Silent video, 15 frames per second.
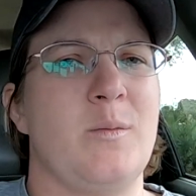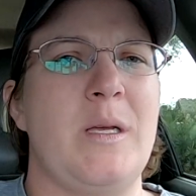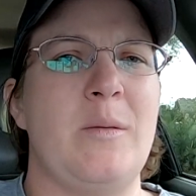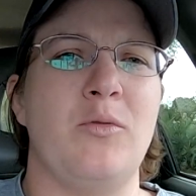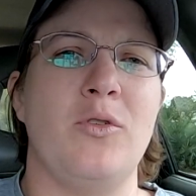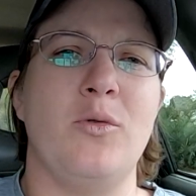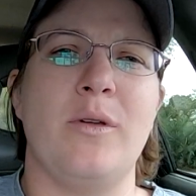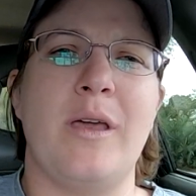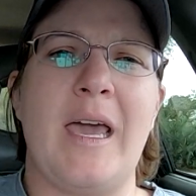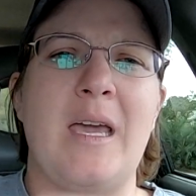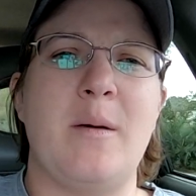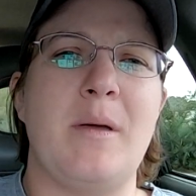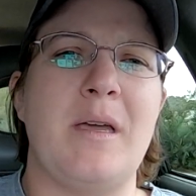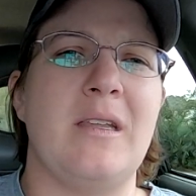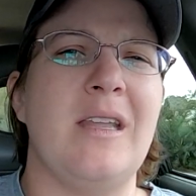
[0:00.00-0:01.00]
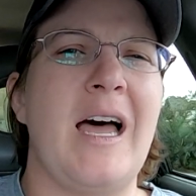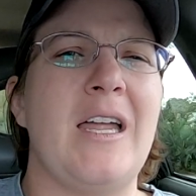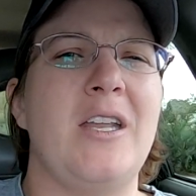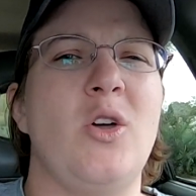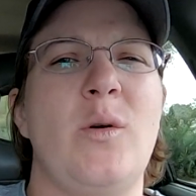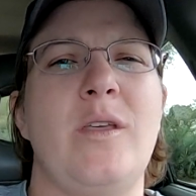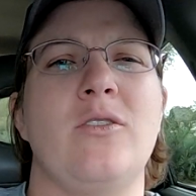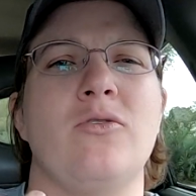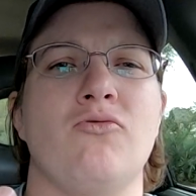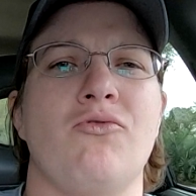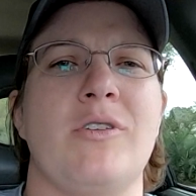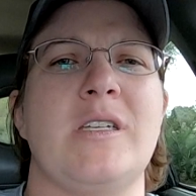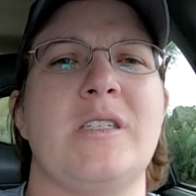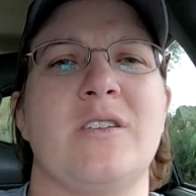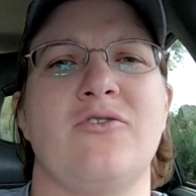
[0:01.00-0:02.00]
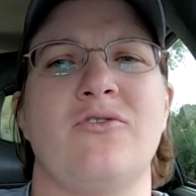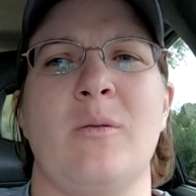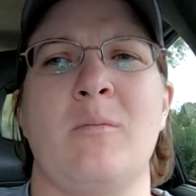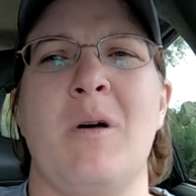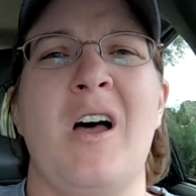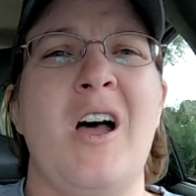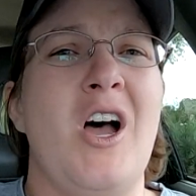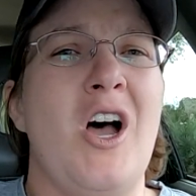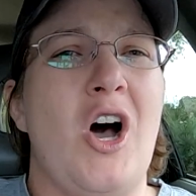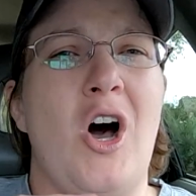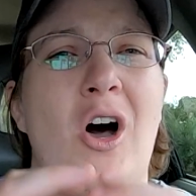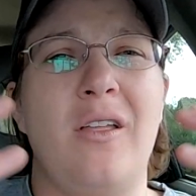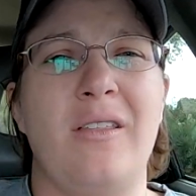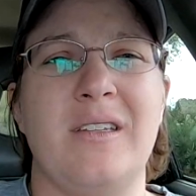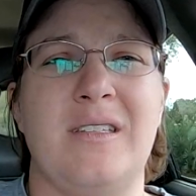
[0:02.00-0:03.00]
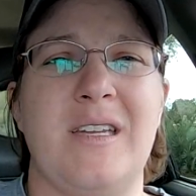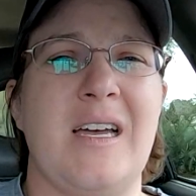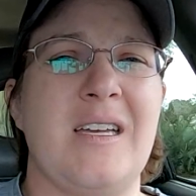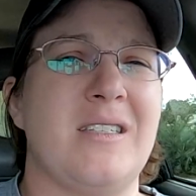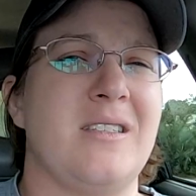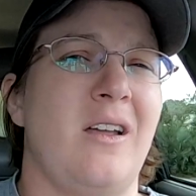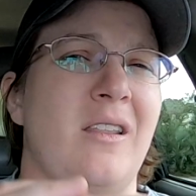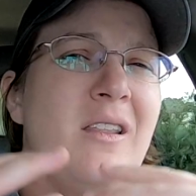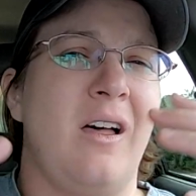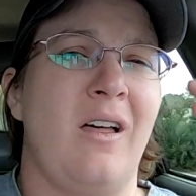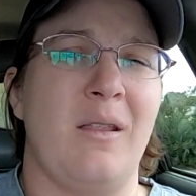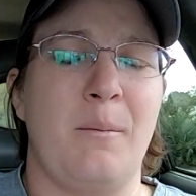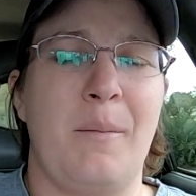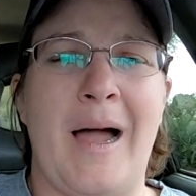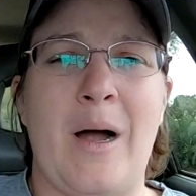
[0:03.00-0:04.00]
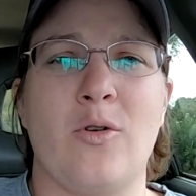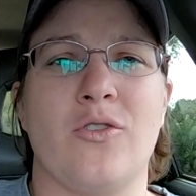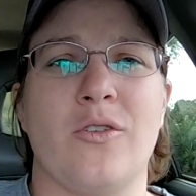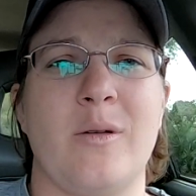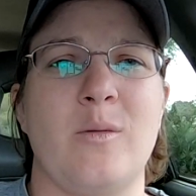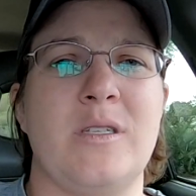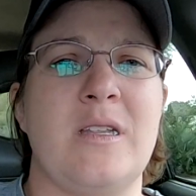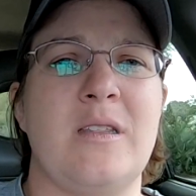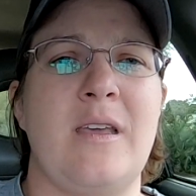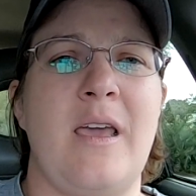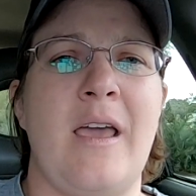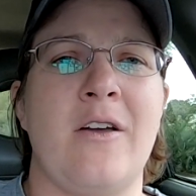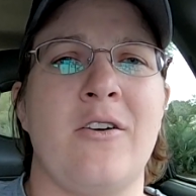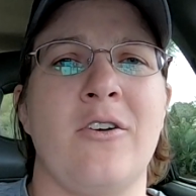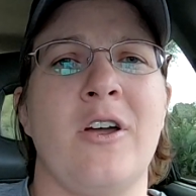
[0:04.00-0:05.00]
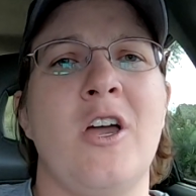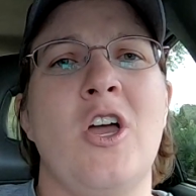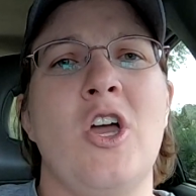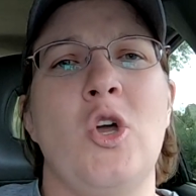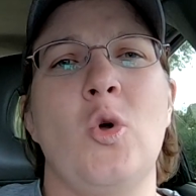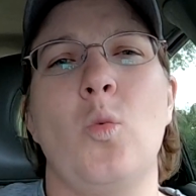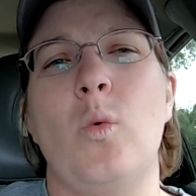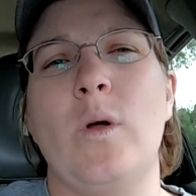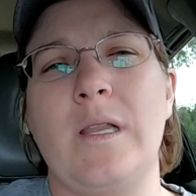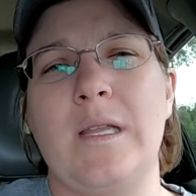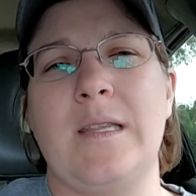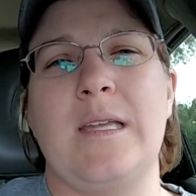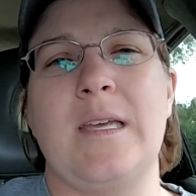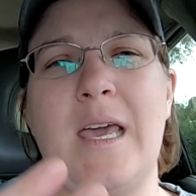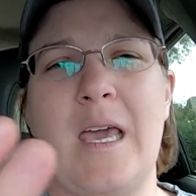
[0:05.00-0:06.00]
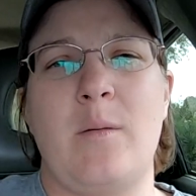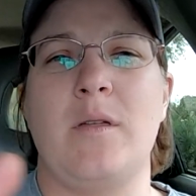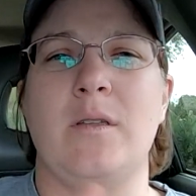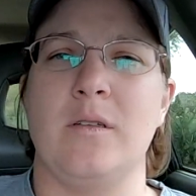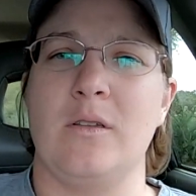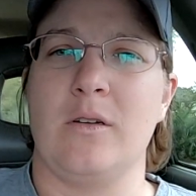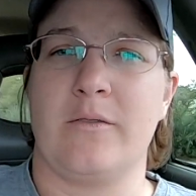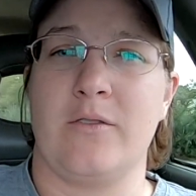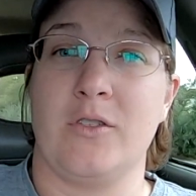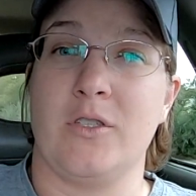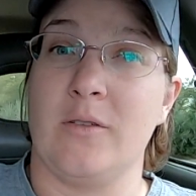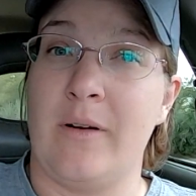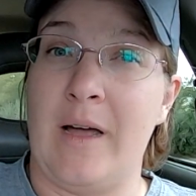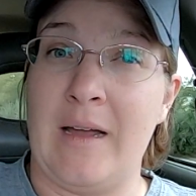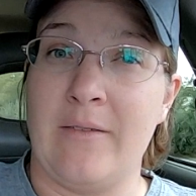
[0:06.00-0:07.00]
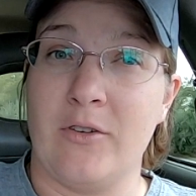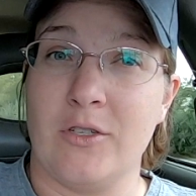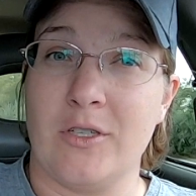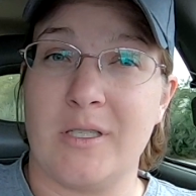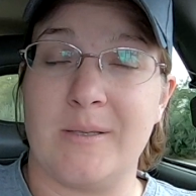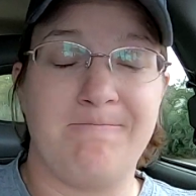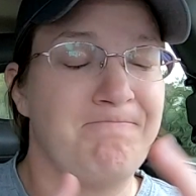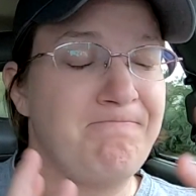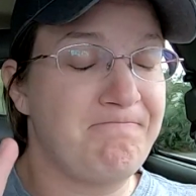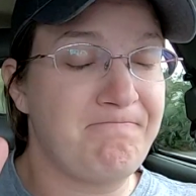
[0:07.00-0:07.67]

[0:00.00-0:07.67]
People who came in not knowing the risk from all the dust, all the powder that was in the air, who willingly came in to look for survivors.